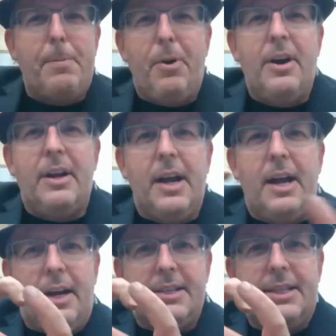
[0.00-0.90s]
apart a,
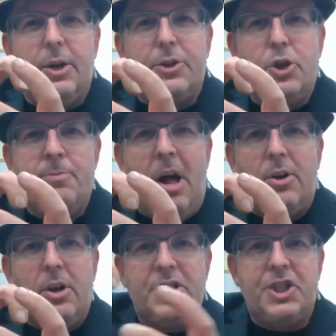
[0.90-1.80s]
a CO2
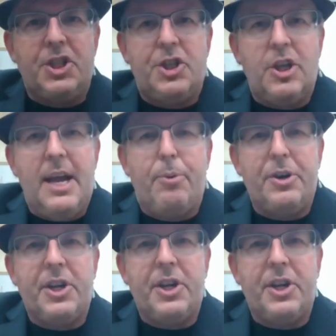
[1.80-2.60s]
molecule and put